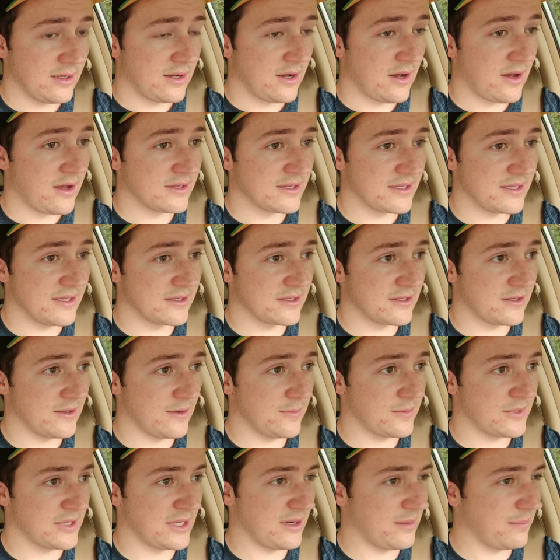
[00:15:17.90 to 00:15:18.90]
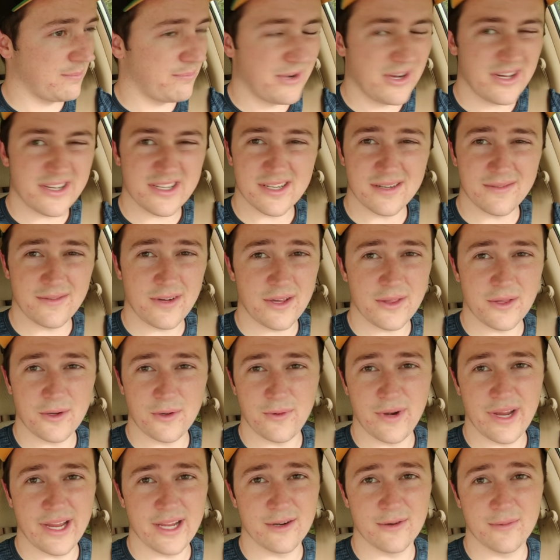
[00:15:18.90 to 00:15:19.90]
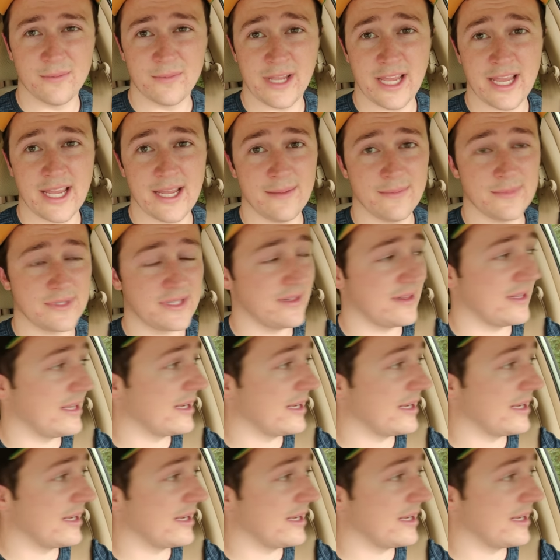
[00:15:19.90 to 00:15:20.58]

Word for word: all systems, and a bunch of other random games. The